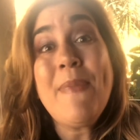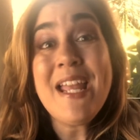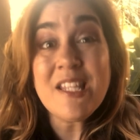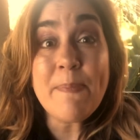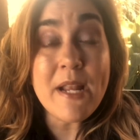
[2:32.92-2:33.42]

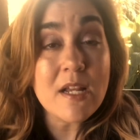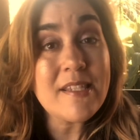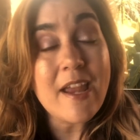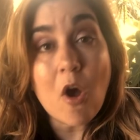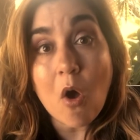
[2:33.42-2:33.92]
it's
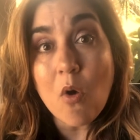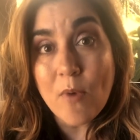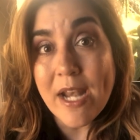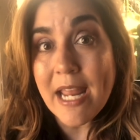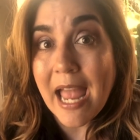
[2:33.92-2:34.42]
because they
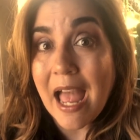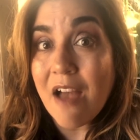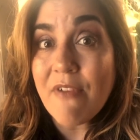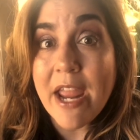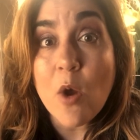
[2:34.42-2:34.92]
already
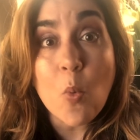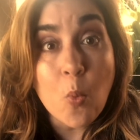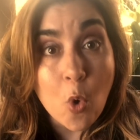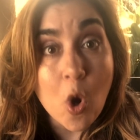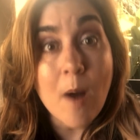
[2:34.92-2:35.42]
have a
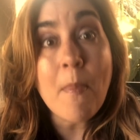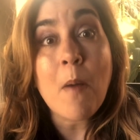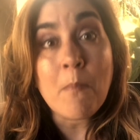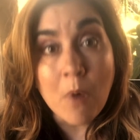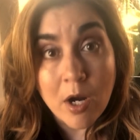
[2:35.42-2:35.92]
warm
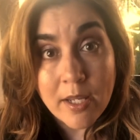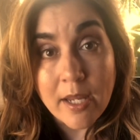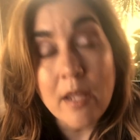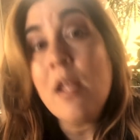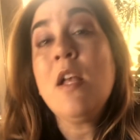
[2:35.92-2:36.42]

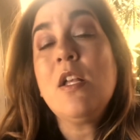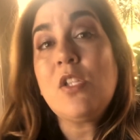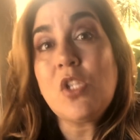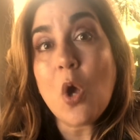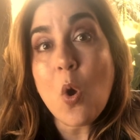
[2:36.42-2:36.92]
market.
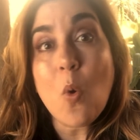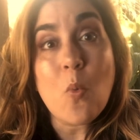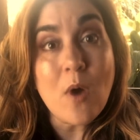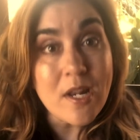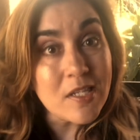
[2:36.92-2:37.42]
So
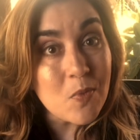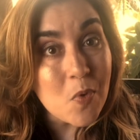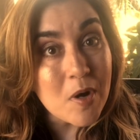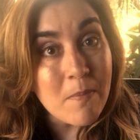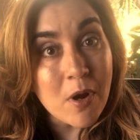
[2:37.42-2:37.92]
what is a
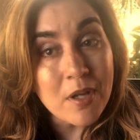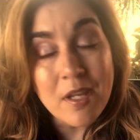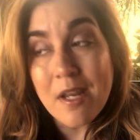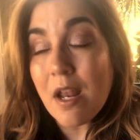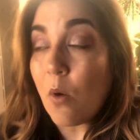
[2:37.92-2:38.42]
warm
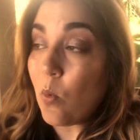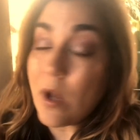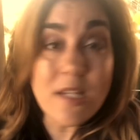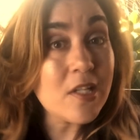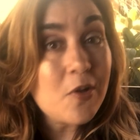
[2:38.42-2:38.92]
market and
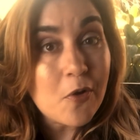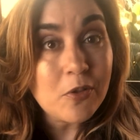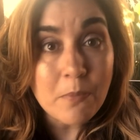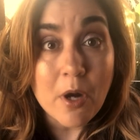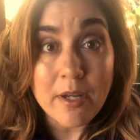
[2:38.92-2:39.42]
what is a
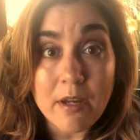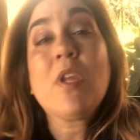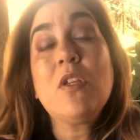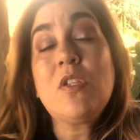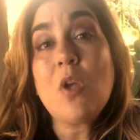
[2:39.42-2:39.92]
cold market?
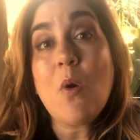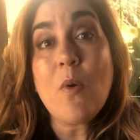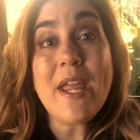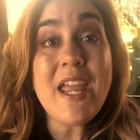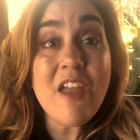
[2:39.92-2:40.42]

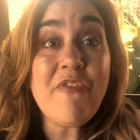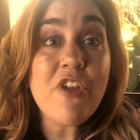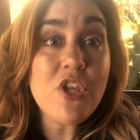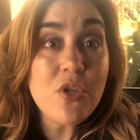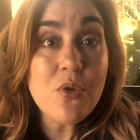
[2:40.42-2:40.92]
So if
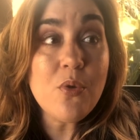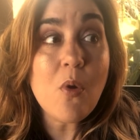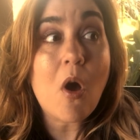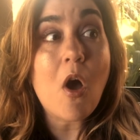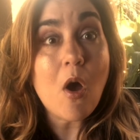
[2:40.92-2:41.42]

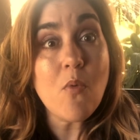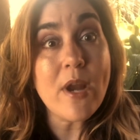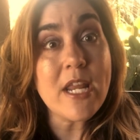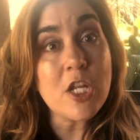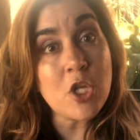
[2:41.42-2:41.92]
you
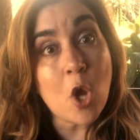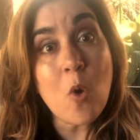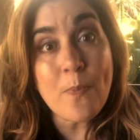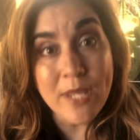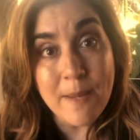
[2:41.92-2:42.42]
already
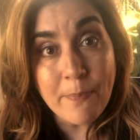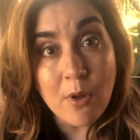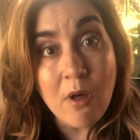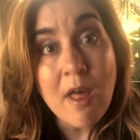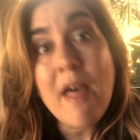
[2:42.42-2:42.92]
know
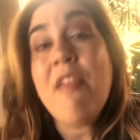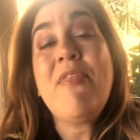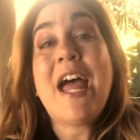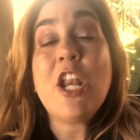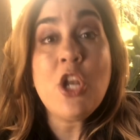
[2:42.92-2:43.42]
people
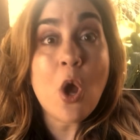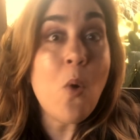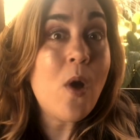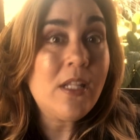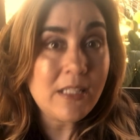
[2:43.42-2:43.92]
that
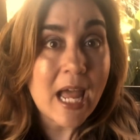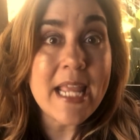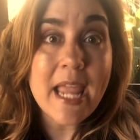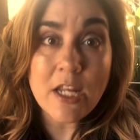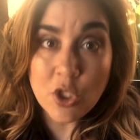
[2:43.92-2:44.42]
know,
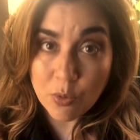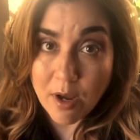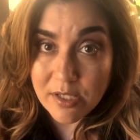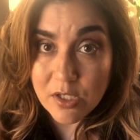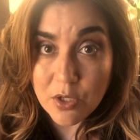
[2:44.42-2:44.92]
like, and
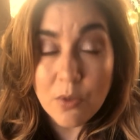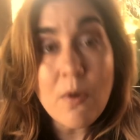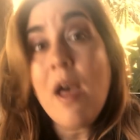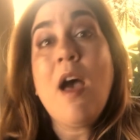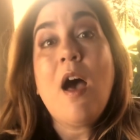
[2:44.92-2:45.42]
trust you,